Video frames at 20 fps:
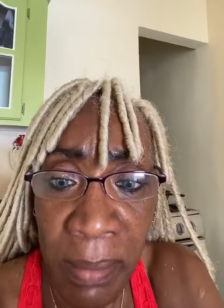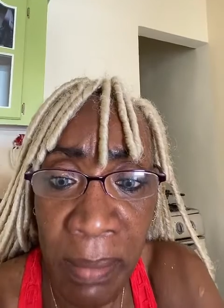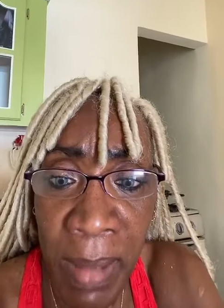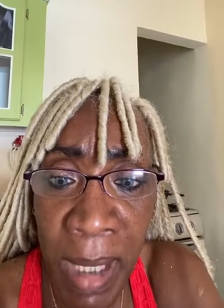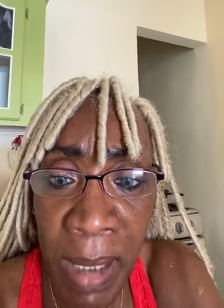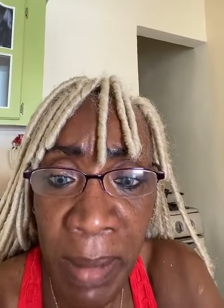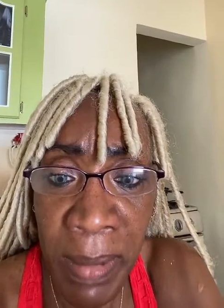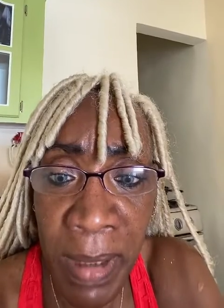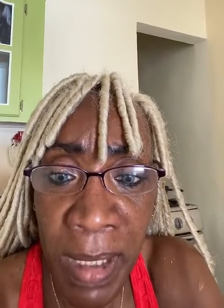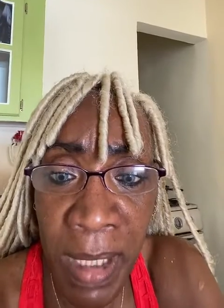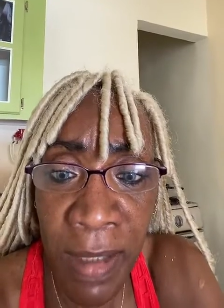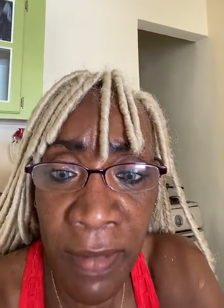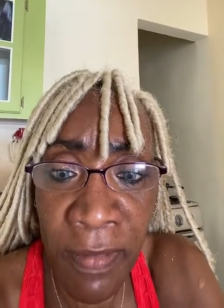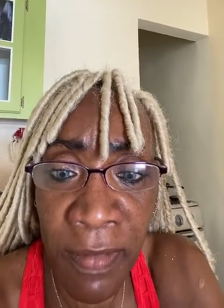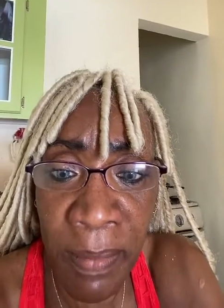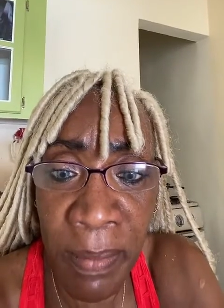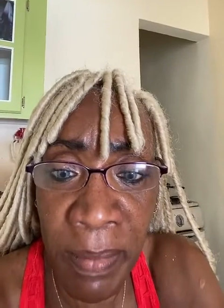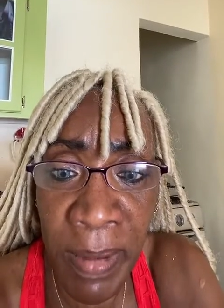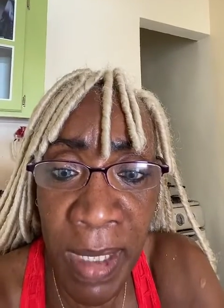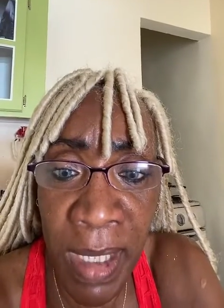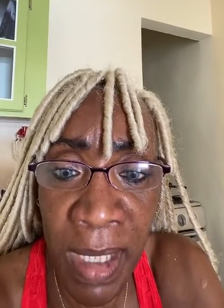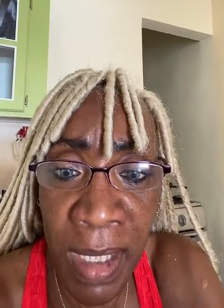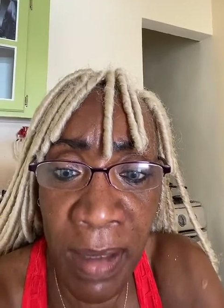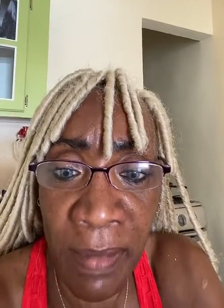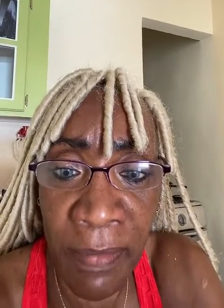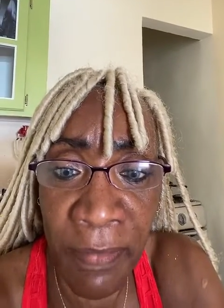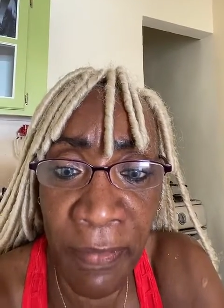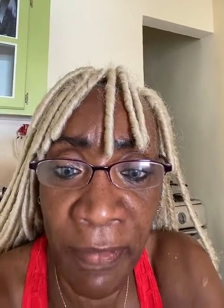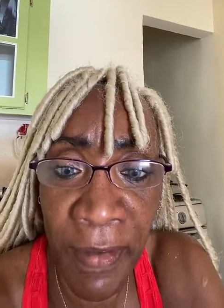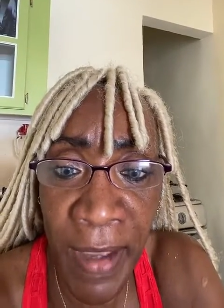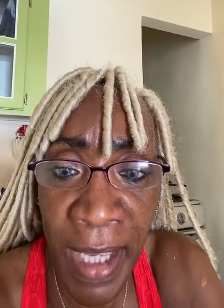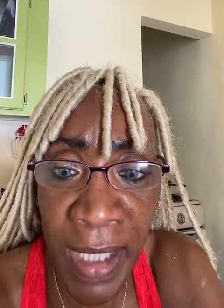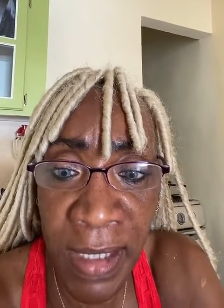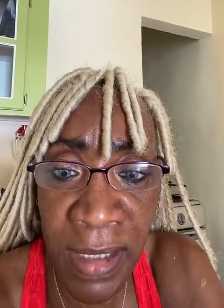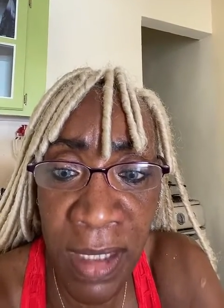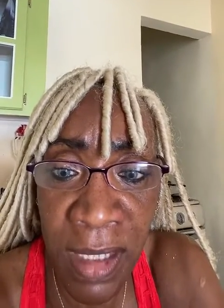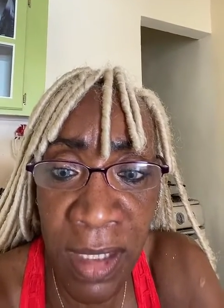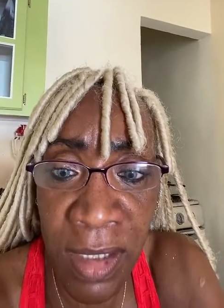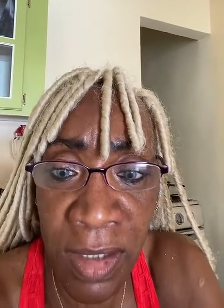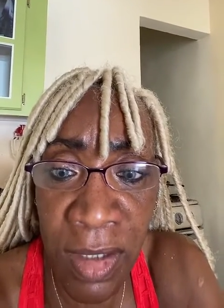But for right now,
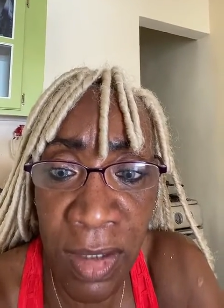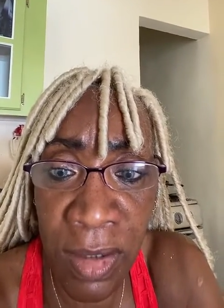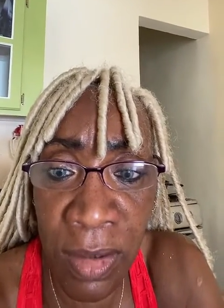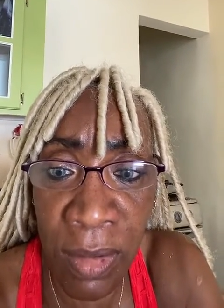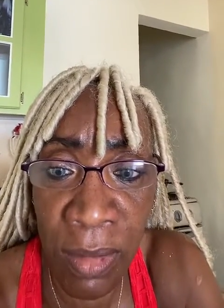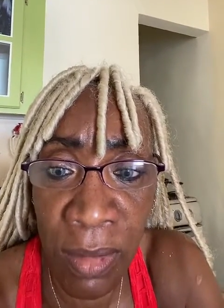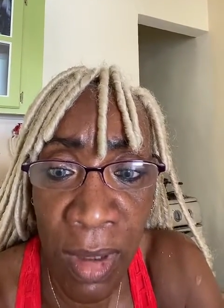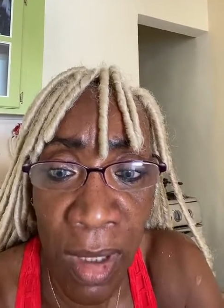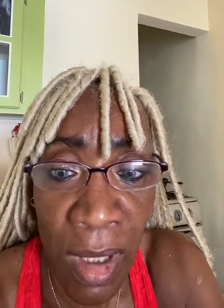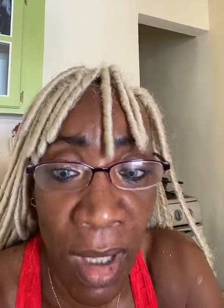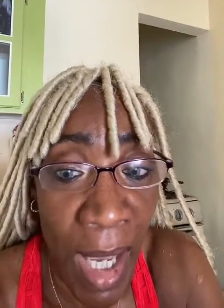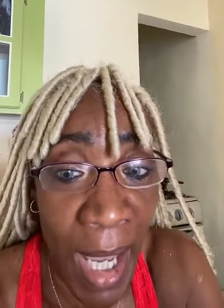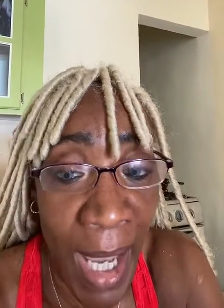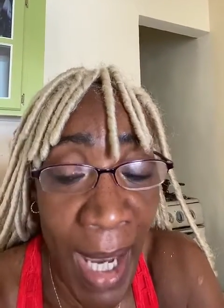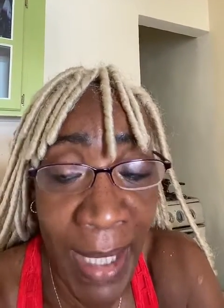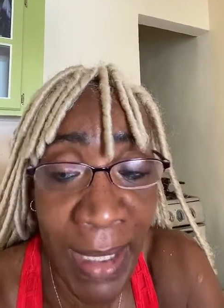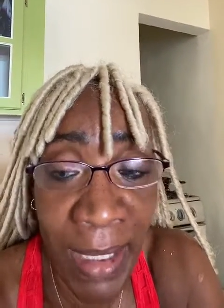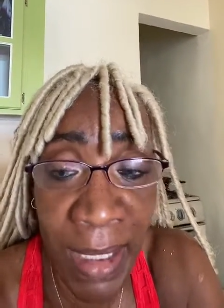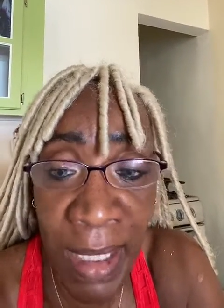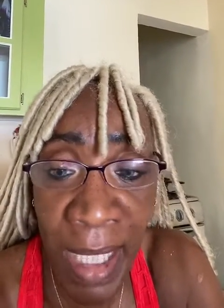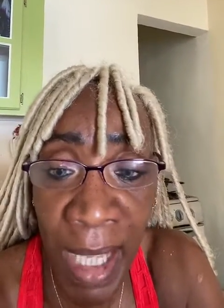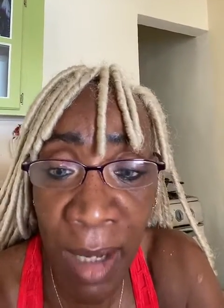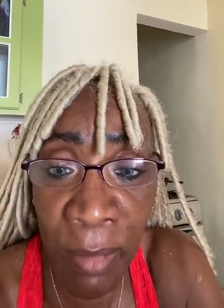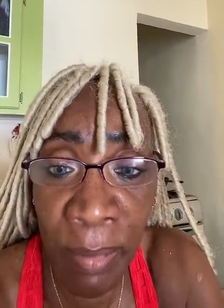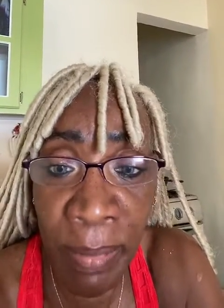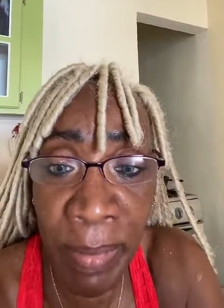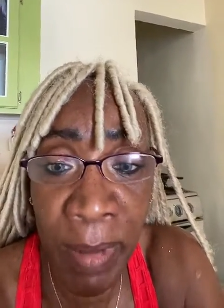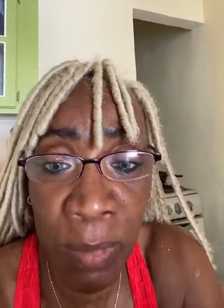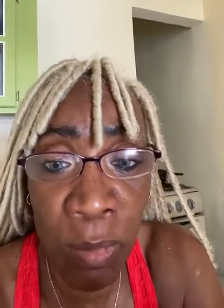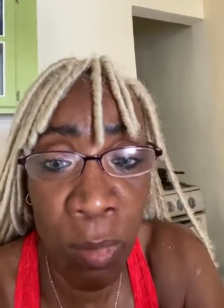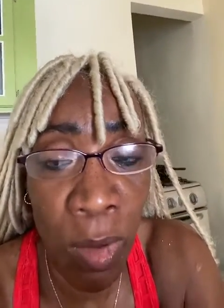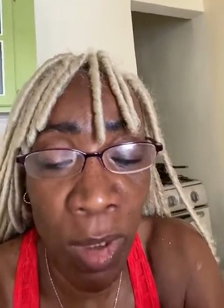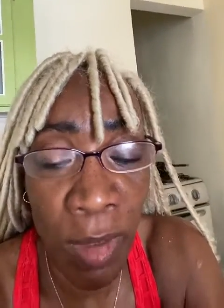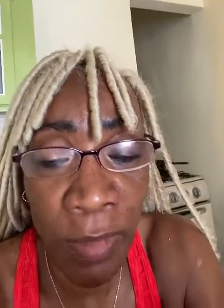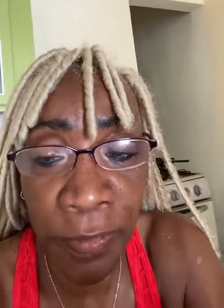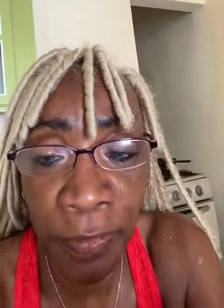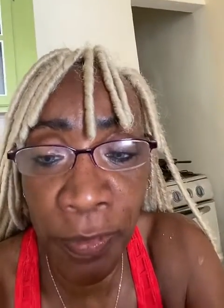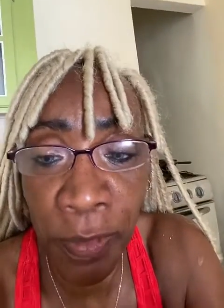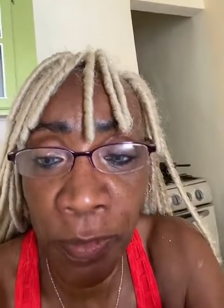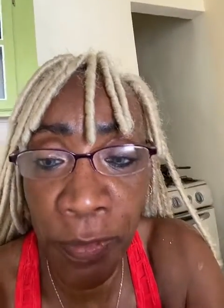with what we can do
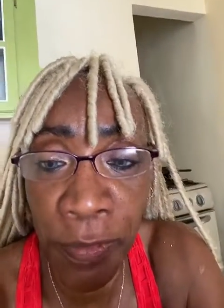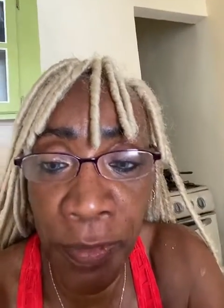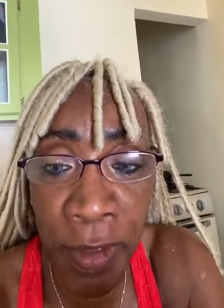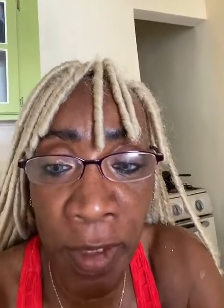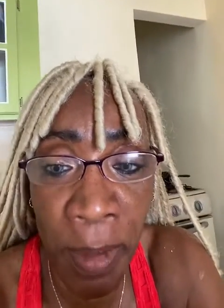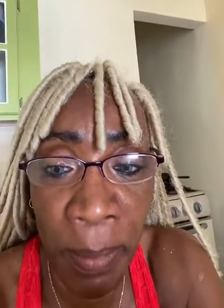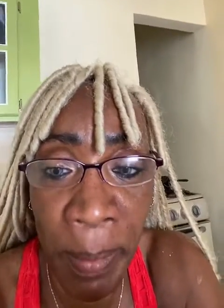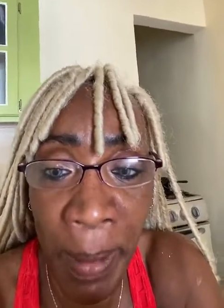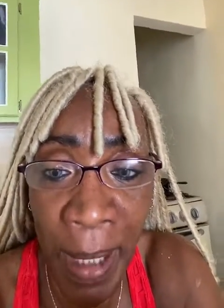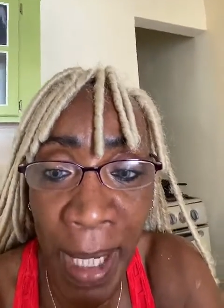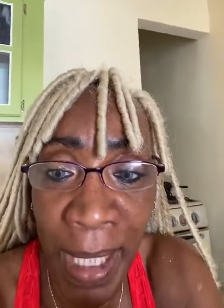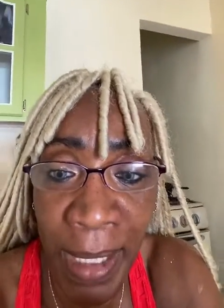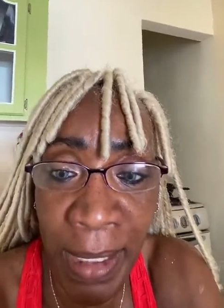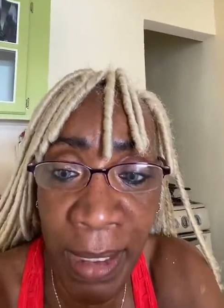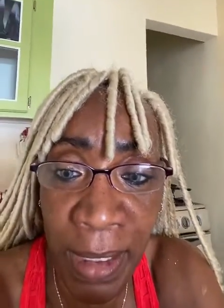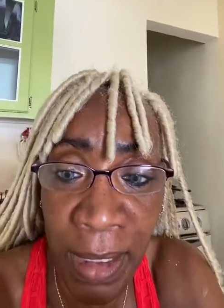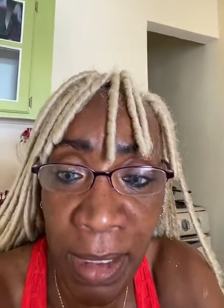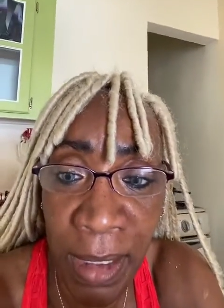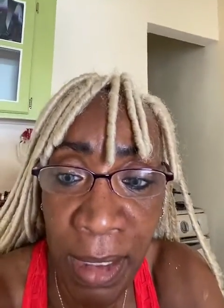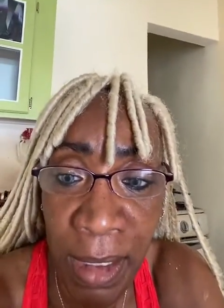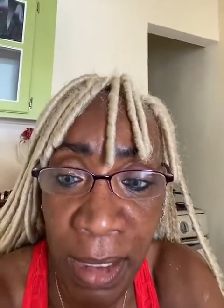right now,